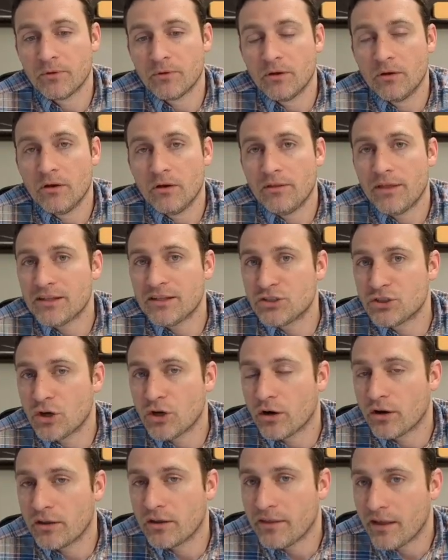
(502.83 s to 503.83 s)
That's
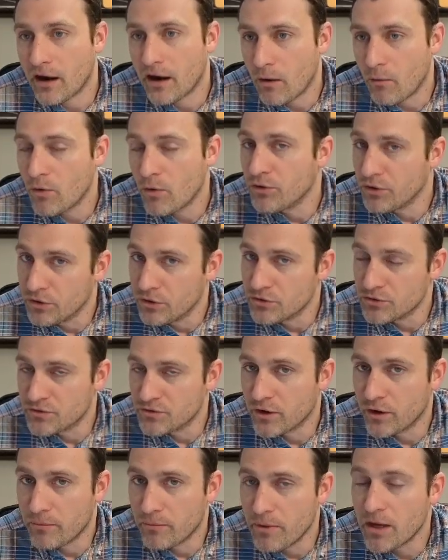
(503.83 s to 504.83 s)
jargon that I won't use very
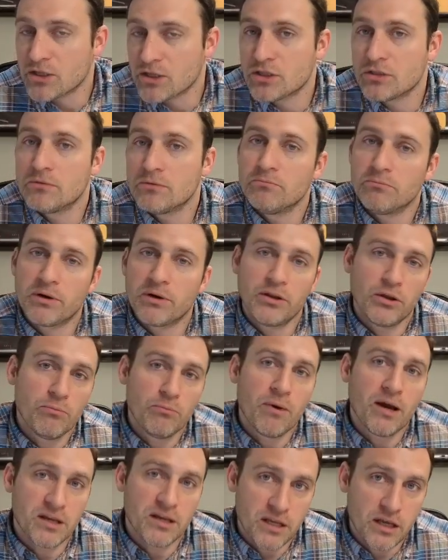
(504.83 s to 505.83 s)
much, but you
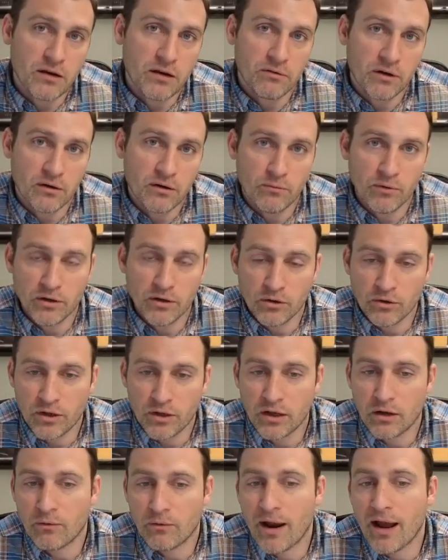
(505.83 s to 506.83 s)
might hear it when looking
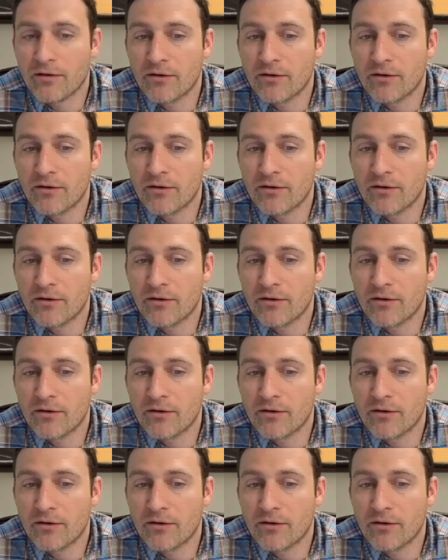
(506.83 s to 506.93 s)
around.